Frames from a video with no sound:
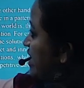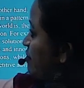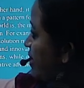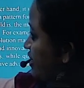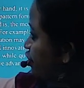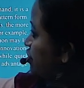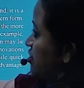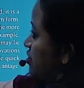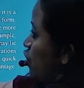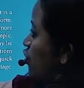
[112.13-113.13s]

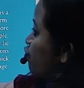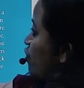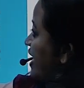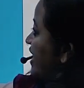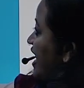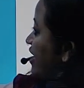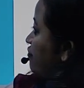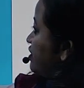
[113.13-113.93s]
measure on one hand which